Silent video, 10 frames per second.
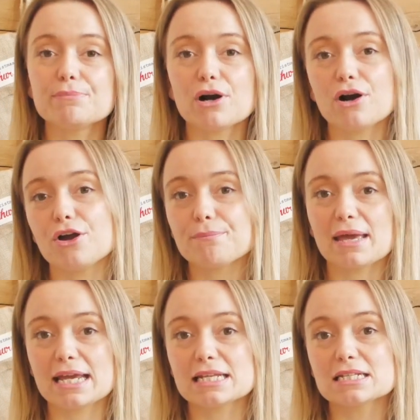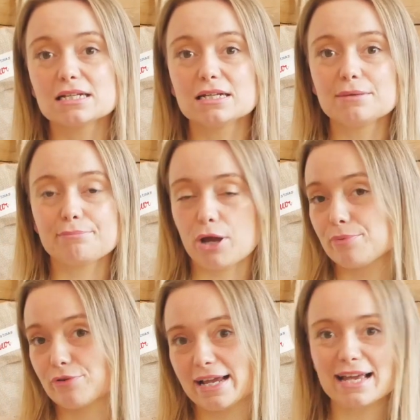but a homemade
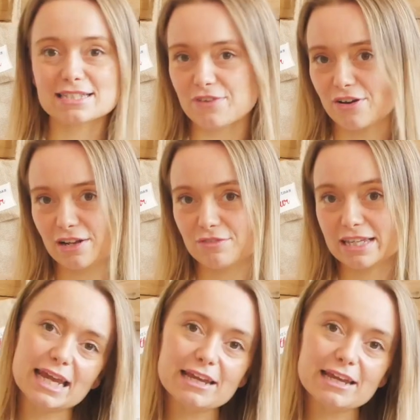potpourri is a very lovely gift.